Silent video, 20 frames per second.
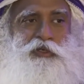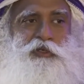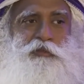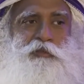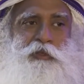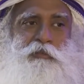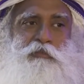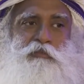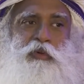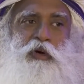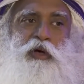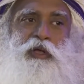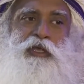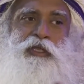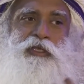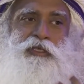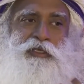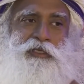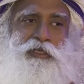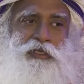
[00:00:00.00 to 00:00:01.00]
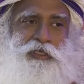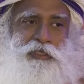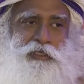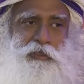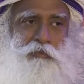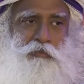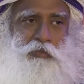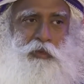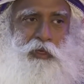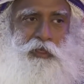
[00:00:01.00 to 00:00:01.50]
to be buoyant is
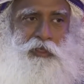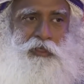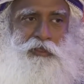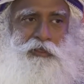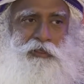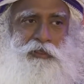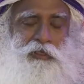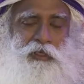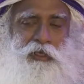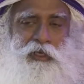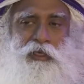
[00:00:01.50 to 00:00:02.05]
important.